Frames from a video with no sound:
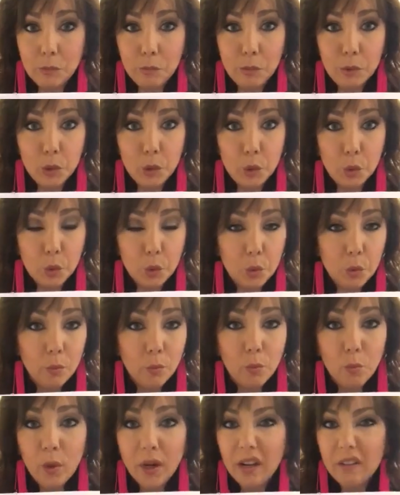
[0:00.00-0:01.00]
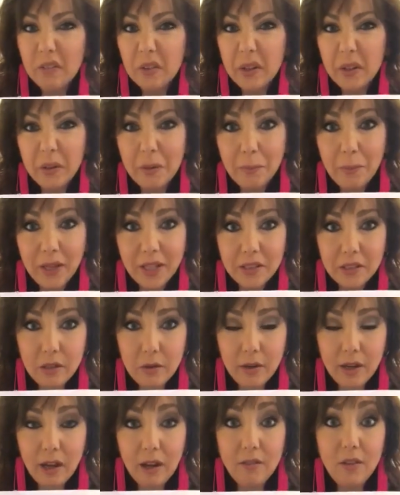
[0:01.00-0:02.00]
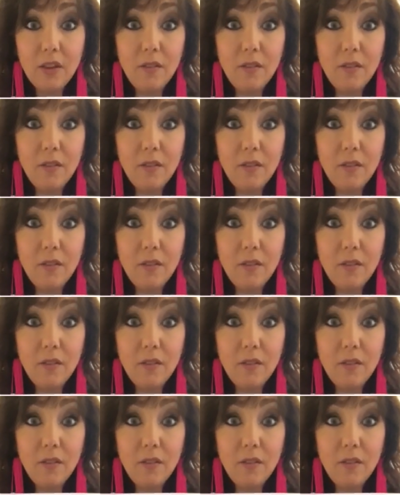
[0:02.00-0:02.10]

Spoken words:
blue, whatever other pens you have.